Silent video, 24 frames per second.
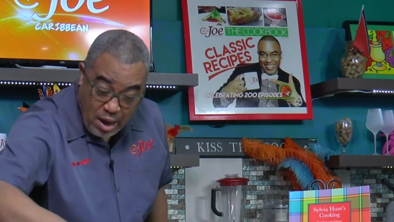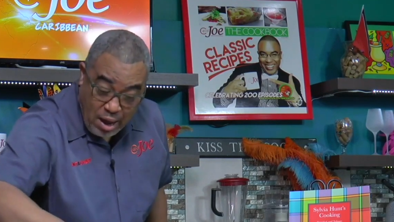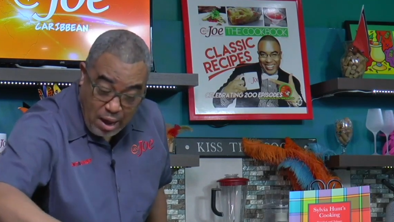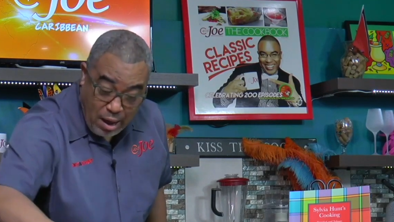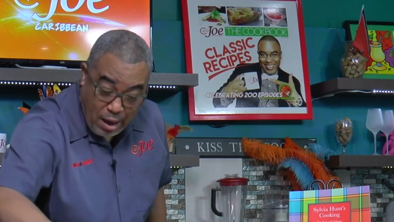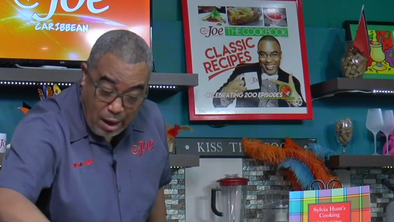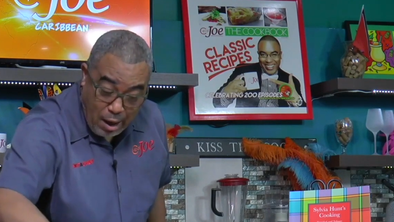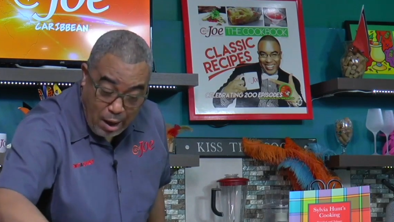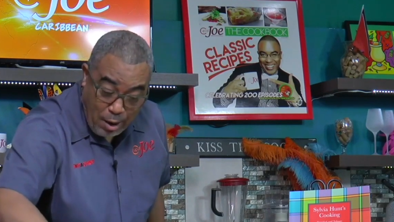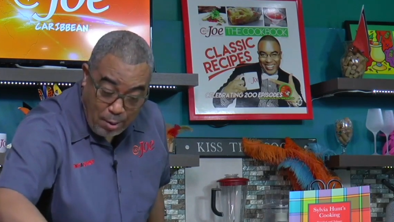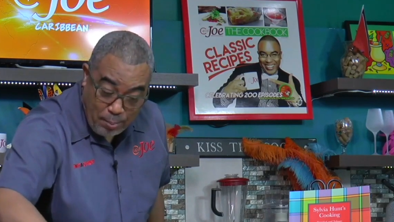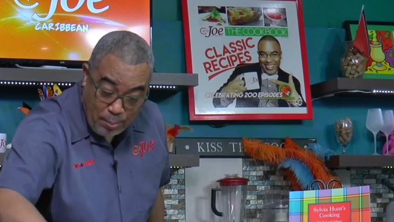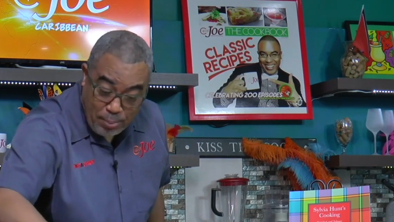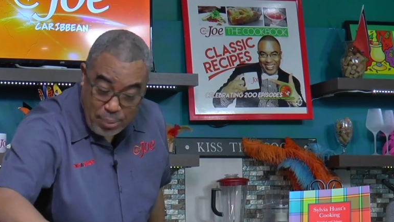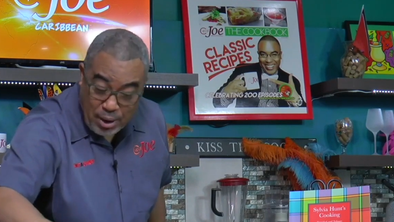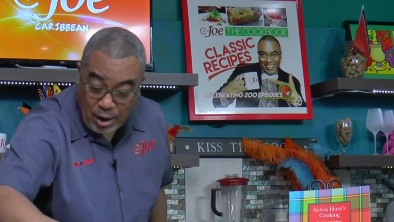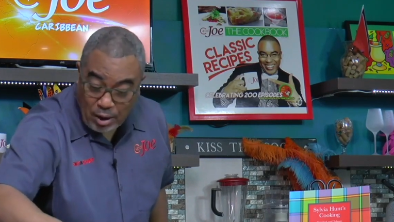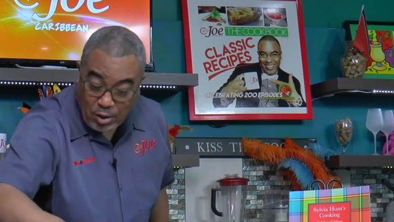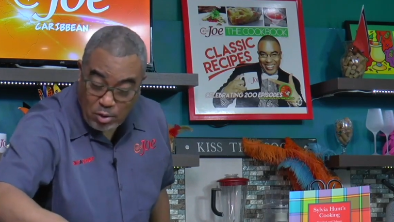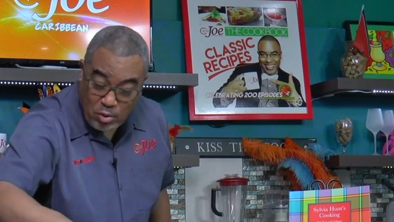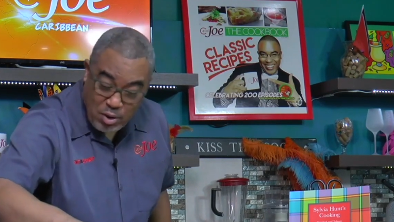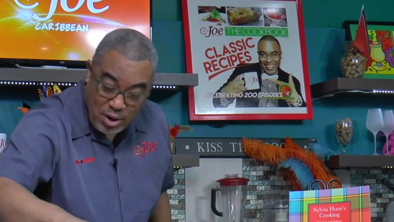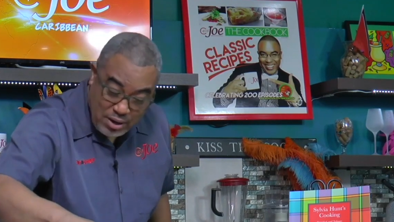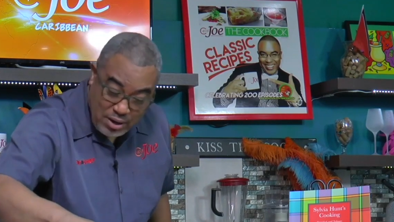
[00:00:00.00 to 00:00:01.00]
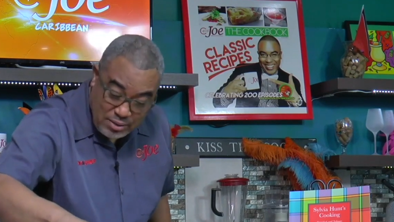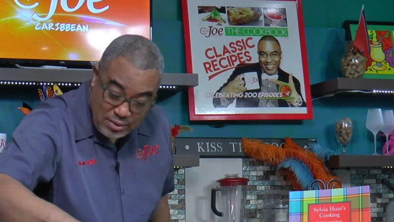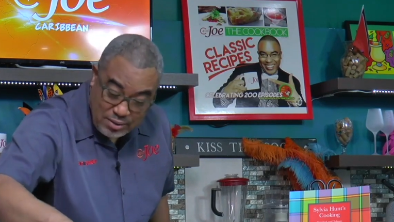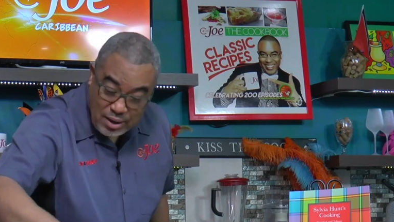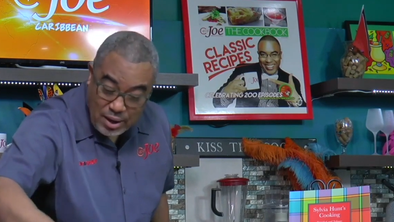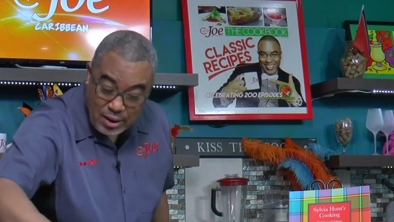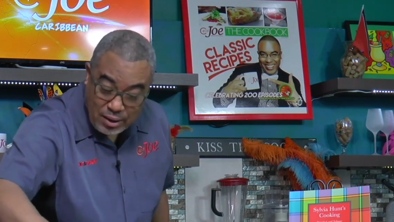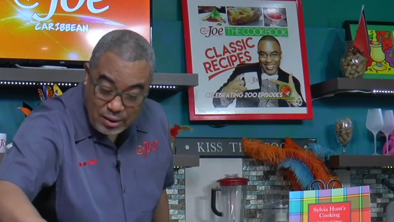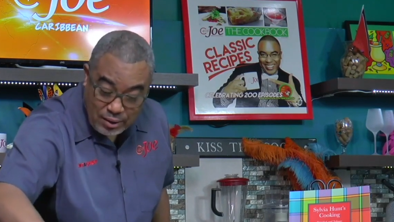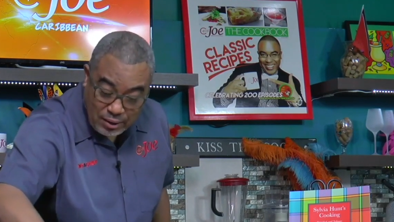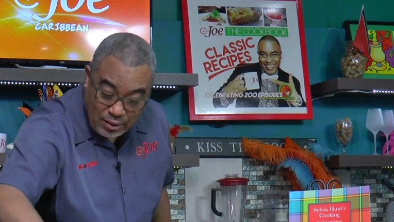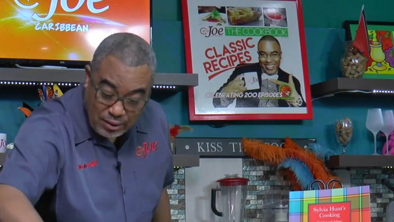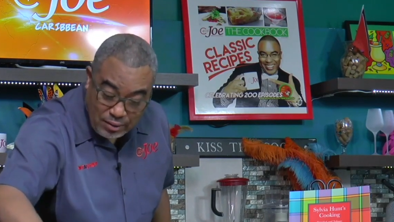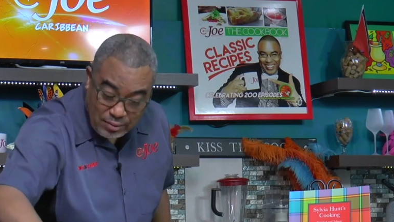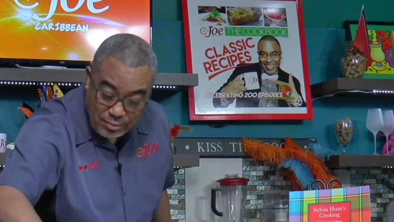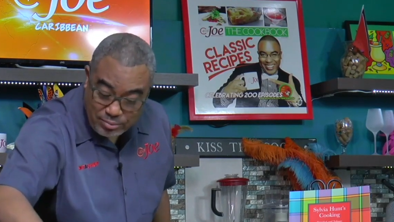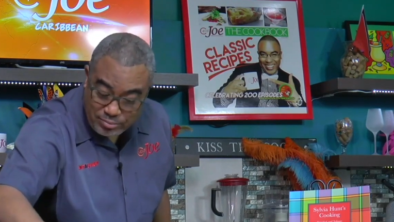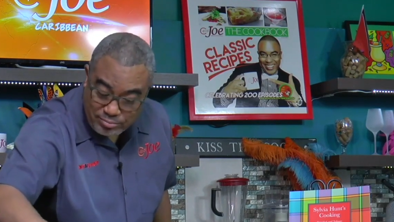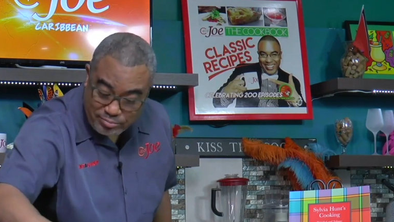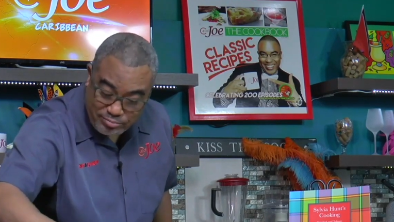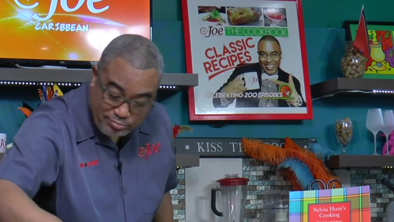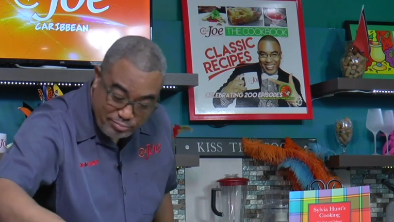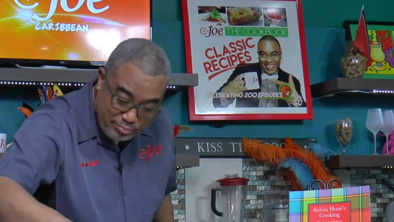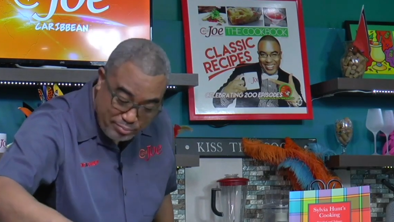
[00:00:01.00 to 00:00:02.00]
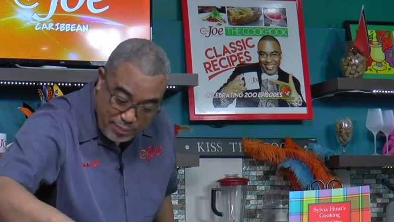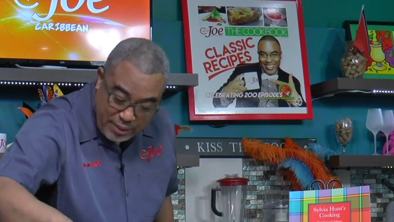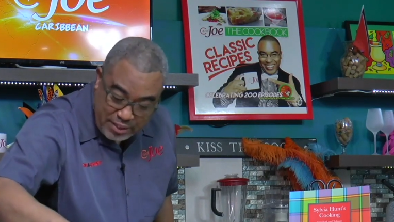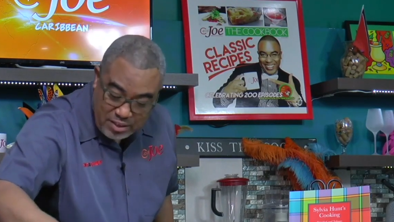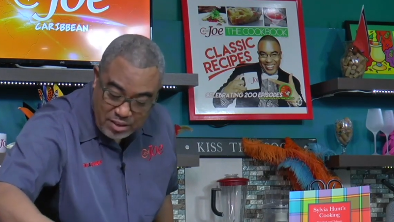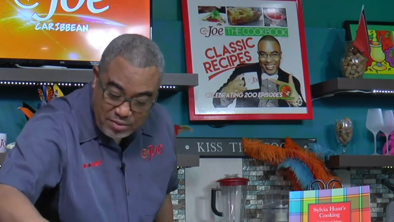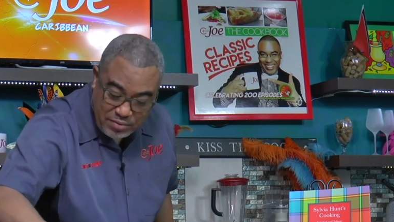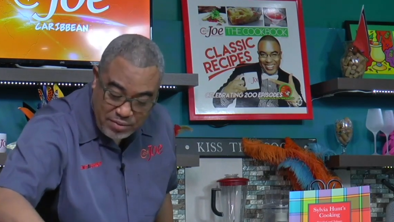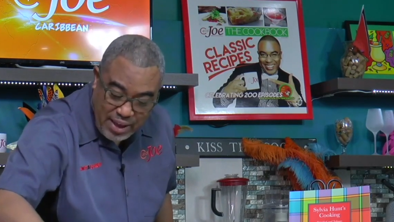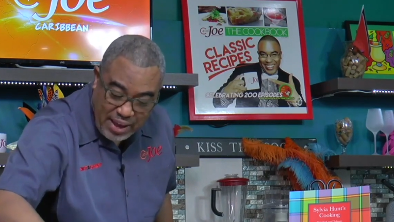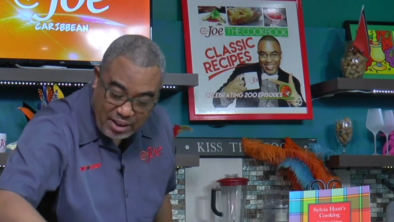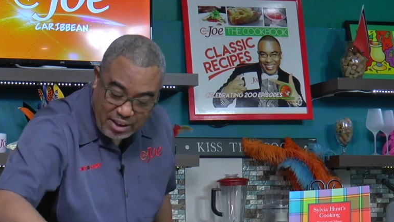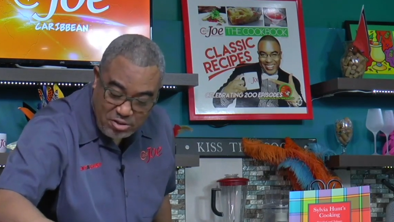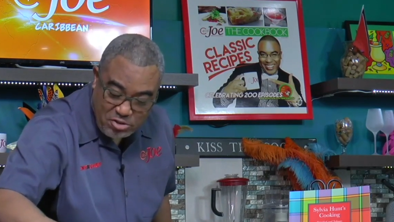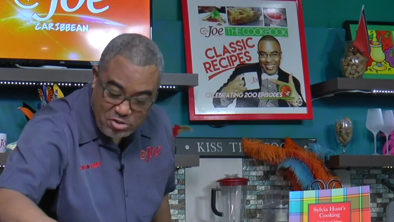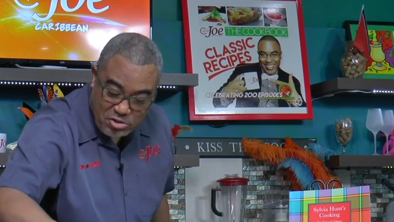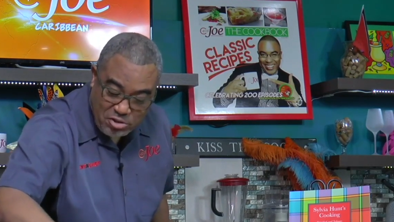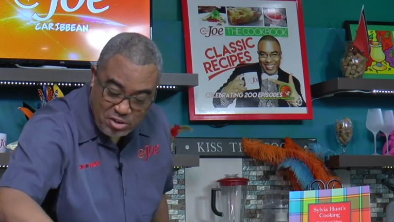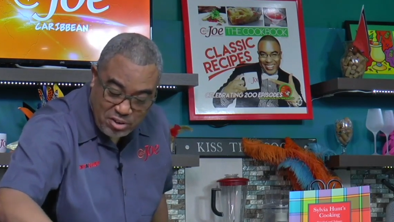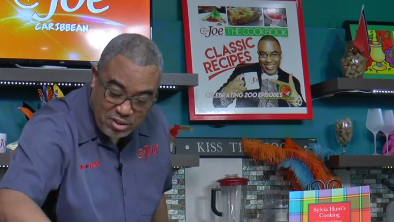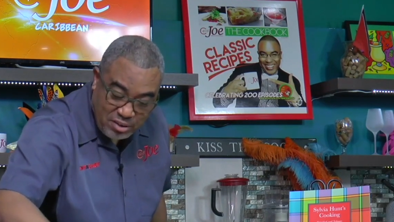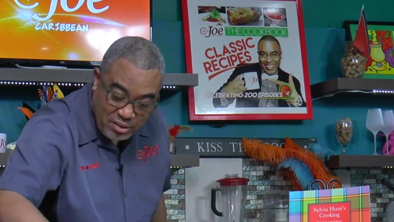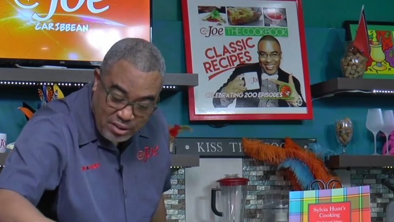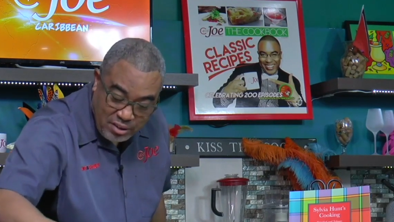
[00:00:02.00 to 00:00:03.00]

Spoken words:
Panko has that little bit of extra